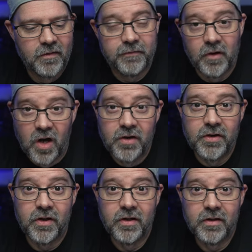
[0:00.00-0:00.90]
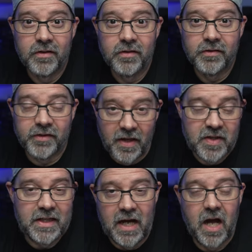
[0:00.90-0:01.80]
for under
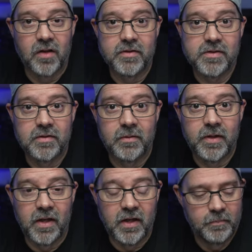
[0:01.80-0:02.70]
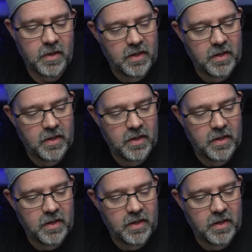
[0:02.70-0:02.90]
$70, okay?